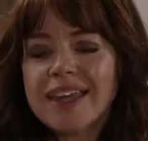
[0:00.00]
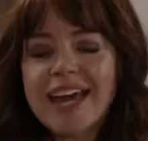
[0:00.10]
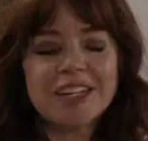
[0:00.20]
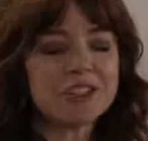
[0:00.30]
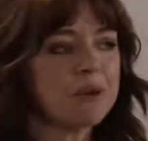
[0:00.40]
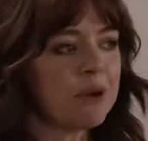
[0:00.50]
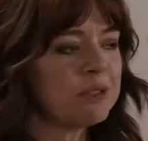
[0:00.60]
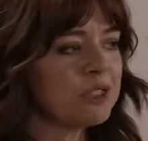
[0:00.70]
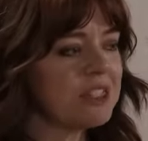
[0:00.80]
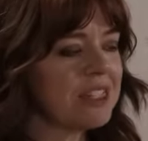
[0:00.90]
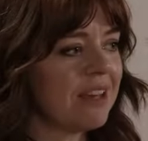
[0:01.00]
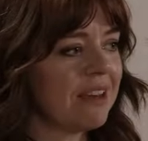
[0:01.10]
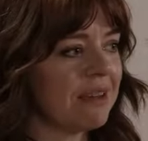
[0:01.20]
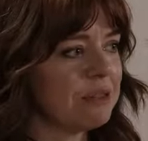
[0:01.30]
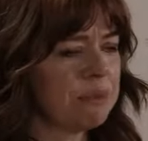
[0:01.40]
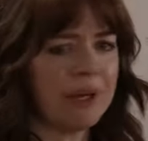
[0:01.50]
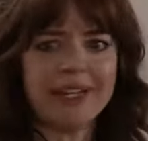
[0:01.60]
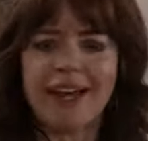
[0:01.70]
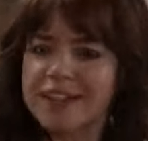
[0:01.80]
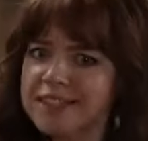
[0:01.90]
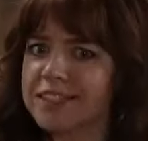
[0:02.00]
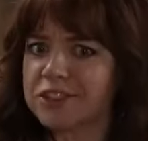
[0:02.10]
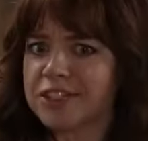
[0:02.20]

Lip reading: Yeah, do you know what? I'm just pretty knackered,